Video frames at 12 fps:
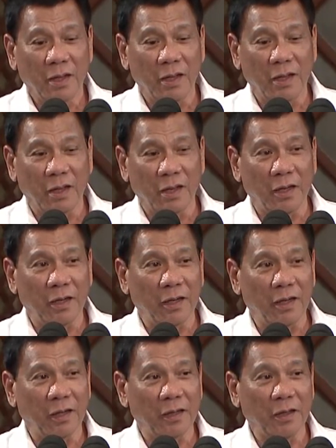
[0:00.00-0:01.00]

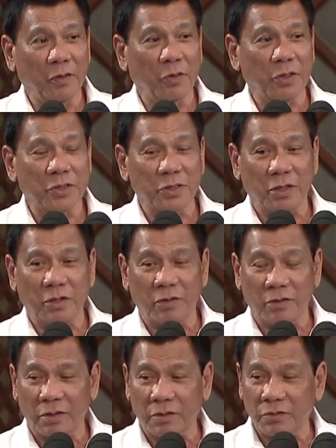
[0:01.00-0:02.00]
and he was
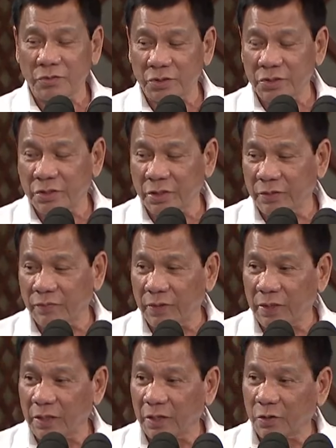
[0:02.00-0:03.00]
our consistent
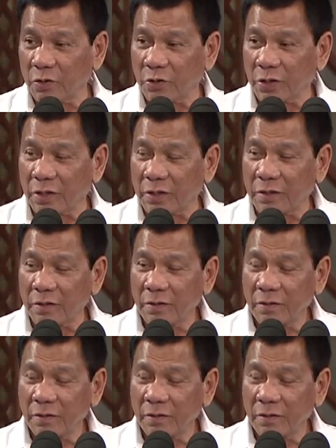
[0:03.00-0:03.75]
valedictorian